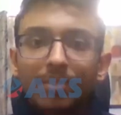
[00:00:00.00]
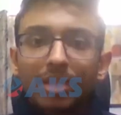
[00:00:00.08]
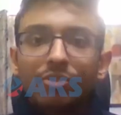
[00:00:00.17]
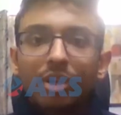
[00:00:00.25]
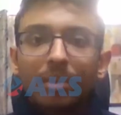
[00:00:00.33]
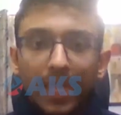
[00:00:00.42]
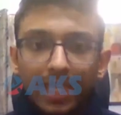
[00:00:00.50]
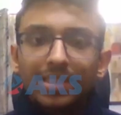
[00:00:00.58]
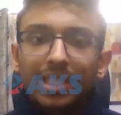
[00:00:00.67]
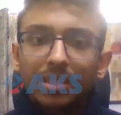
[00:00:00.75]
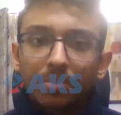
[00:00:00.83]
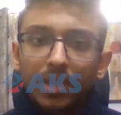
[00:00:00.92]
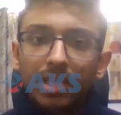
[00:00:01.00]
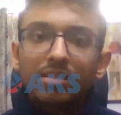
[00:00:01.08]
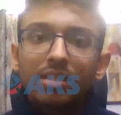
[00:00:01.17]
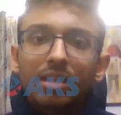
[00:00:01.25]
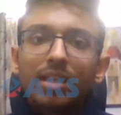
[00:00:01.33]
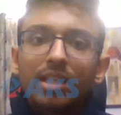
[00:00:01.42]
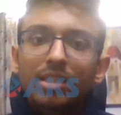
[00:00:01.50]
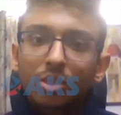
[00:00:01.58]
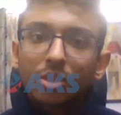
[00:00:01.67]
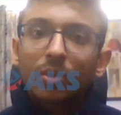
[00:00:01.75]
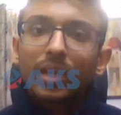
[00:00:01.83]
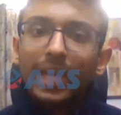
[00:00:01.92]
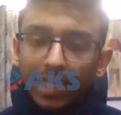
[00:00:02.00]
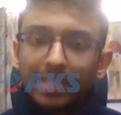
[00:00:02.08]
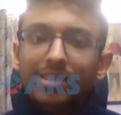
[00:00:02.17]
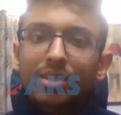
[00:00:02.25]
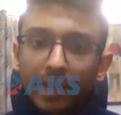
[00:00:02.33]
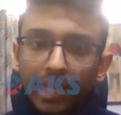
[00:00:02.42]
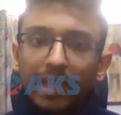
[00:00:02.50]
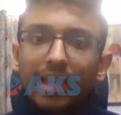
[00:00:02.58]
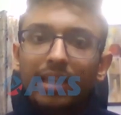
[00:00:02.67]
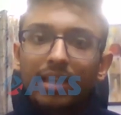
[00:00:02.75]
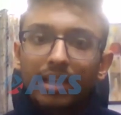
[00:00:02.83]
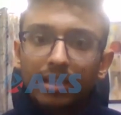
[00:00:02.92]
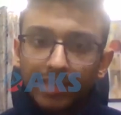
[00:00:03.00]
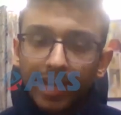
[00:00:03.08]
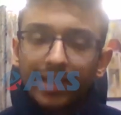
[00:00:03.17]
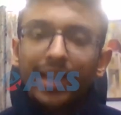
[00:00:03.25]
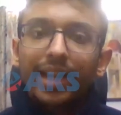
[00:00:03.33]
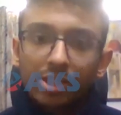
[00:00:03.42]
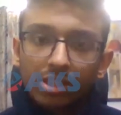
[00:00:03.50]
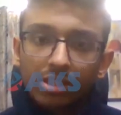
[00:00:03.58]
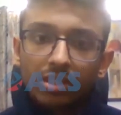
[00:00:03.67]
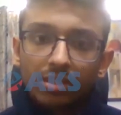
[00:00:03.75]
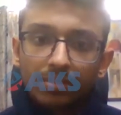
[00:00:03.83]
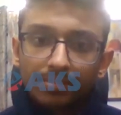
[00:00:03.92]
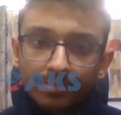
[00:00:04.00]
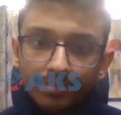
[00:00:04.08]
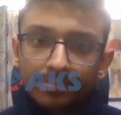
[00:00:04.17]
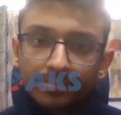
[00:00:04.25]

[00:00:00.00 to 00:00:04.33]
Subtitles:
been coming for many chess players. So it is going in that direction, sir.